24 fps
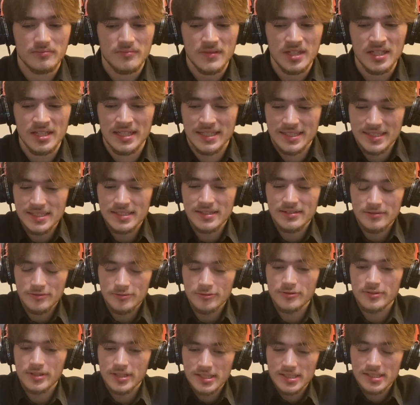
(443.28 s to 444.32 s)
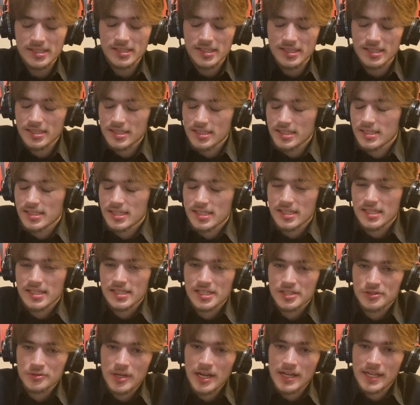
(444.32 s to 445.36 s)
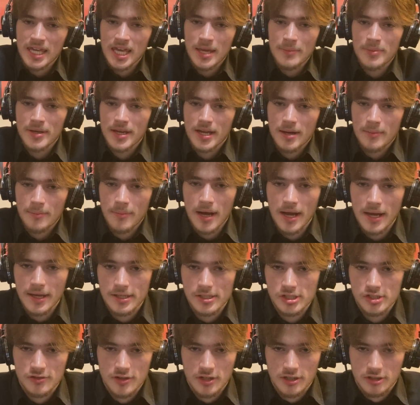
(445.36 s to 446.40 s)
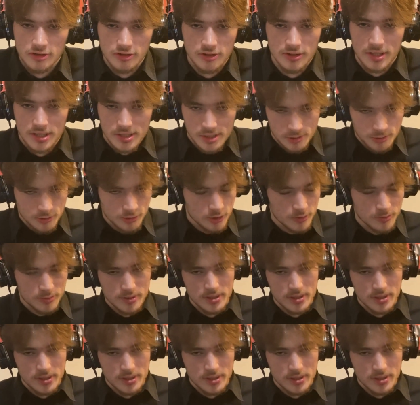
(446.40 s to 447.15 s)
This is why I can't pick a bias record in this group.